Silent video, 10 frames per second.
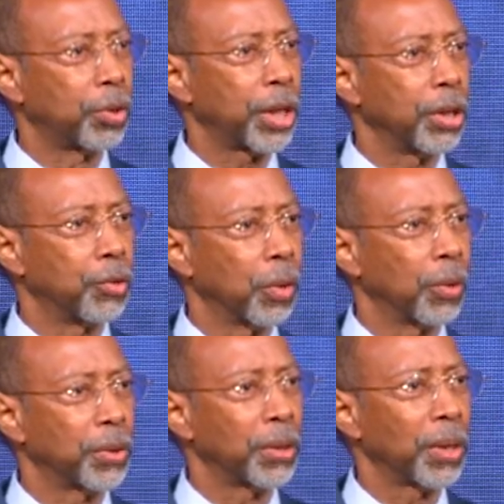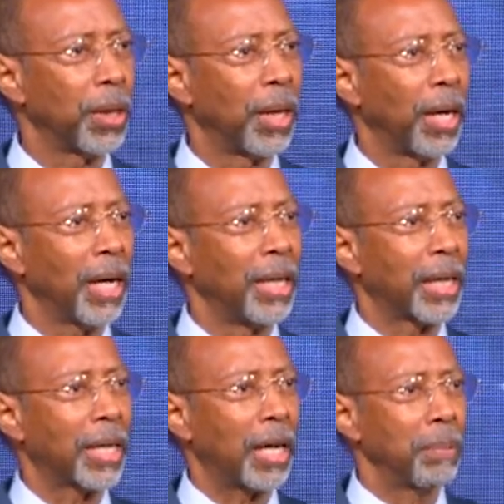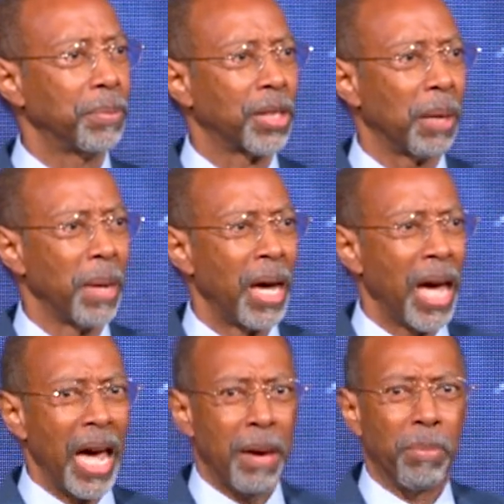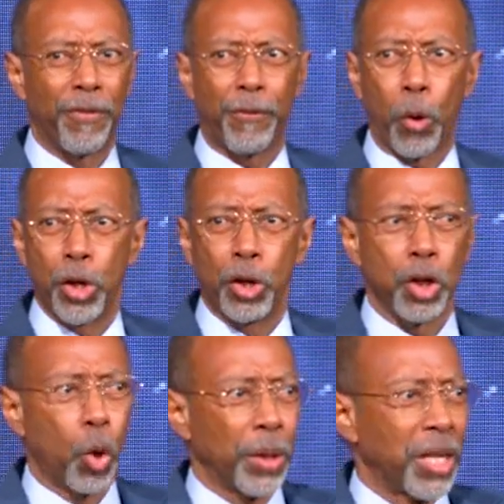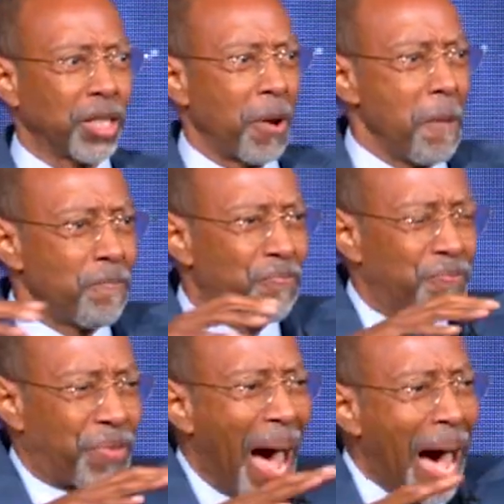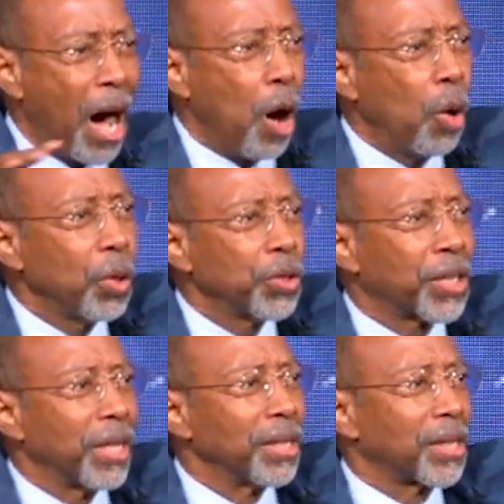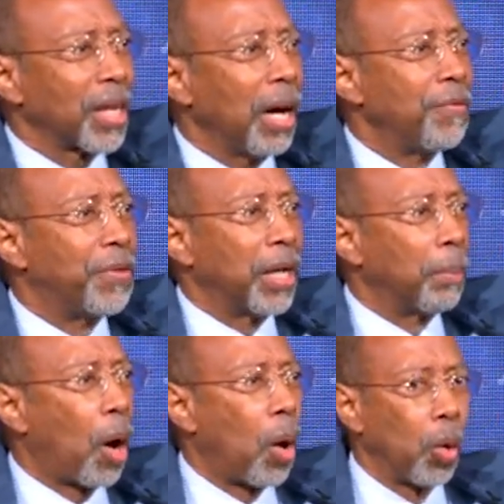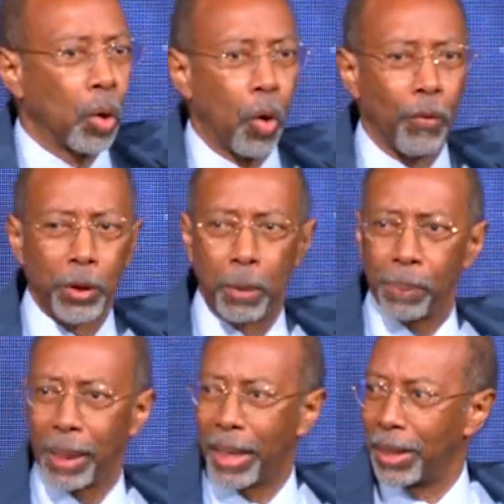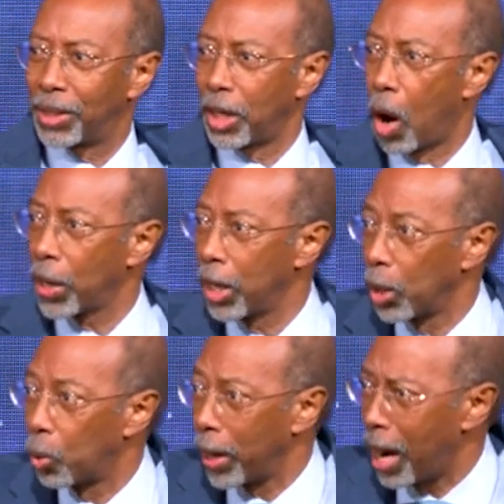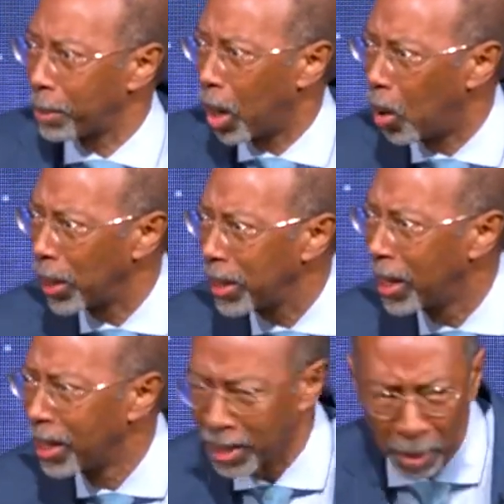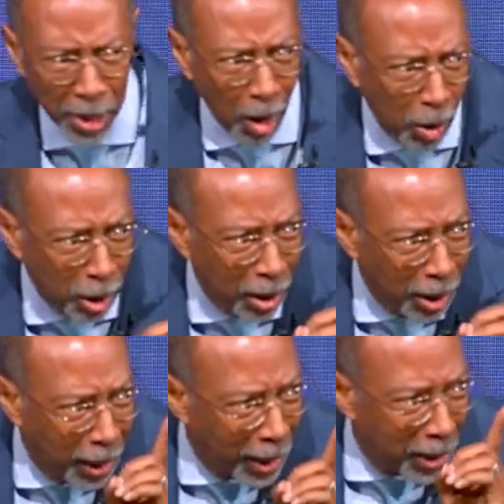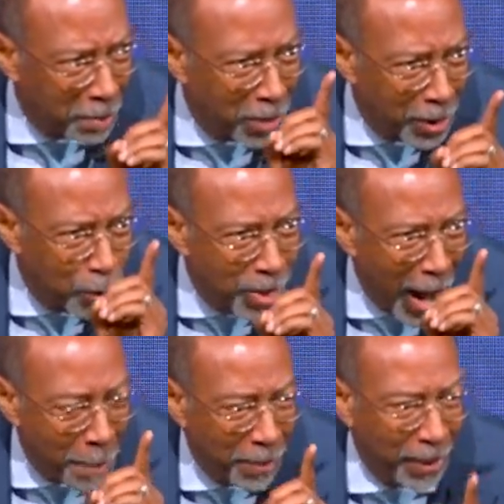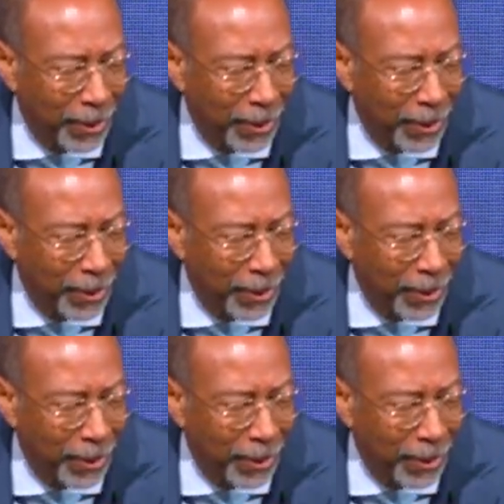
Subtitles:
tendrils. And it comes up. And before you know it, this thousands of them all over the place. Y'all hearing where I'm going? Some of y'all a little ahead of me. You got me.